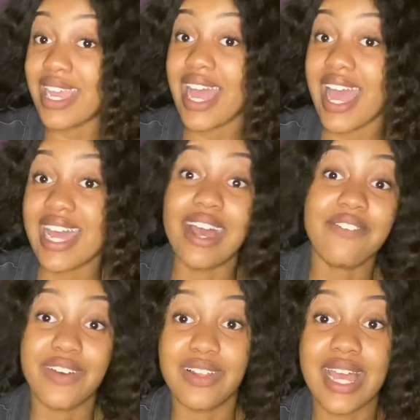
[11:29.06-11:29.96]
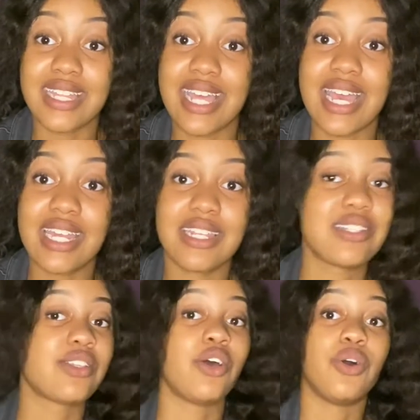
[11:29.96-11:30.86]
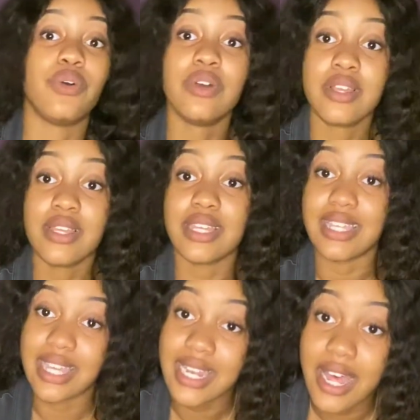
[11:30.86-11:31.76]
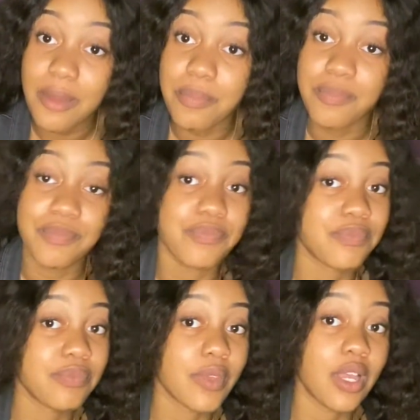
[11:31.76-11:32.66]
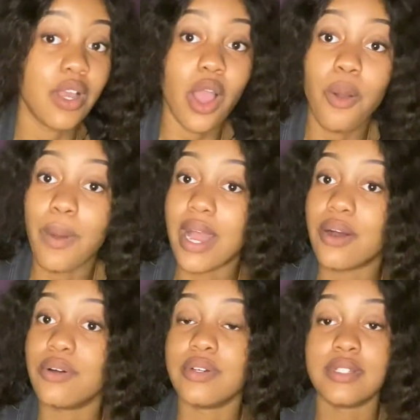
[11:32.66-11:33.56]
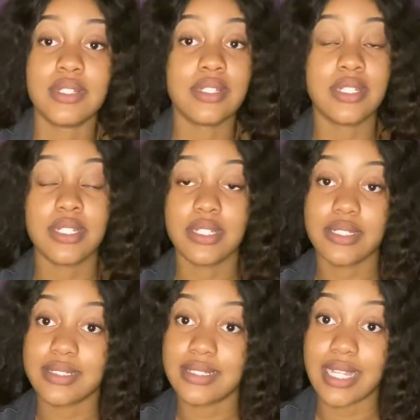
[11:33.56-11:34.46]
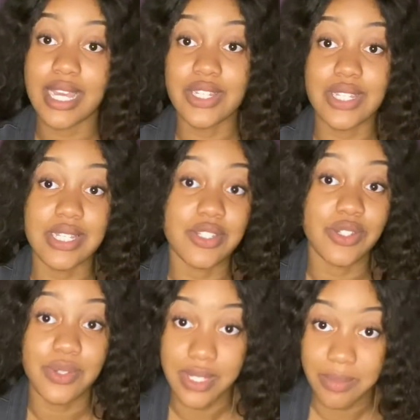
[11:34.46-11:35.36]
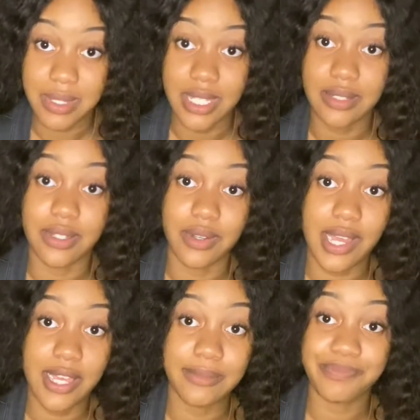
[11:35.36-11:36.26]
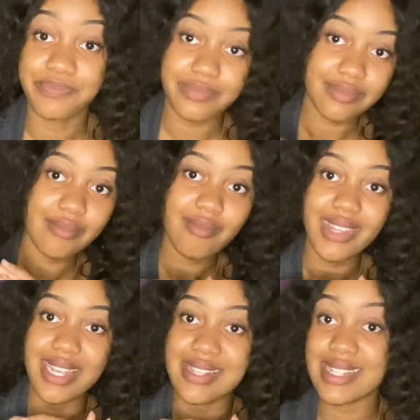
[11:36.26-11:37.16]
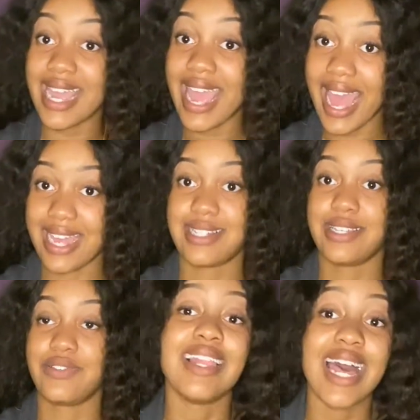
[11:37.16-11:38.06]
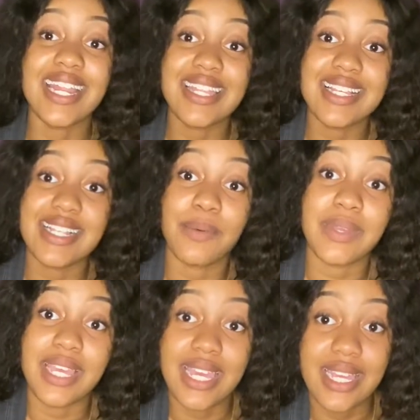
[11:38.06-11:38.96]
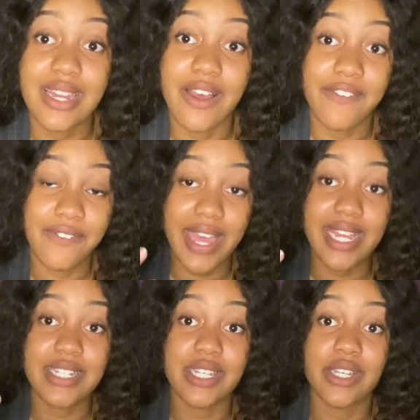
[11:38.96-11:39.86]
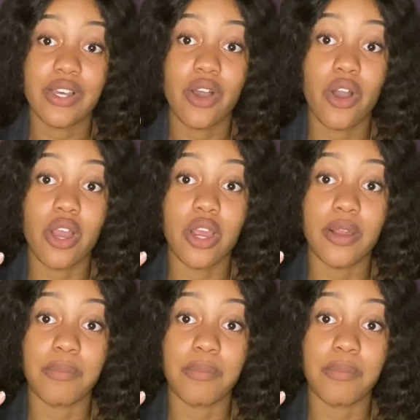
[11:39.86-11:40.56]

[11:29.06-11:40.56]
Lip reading: I had, I felt like that. So get up, go out, and just do something, okay? Stay active. A lot of things that we eat affect our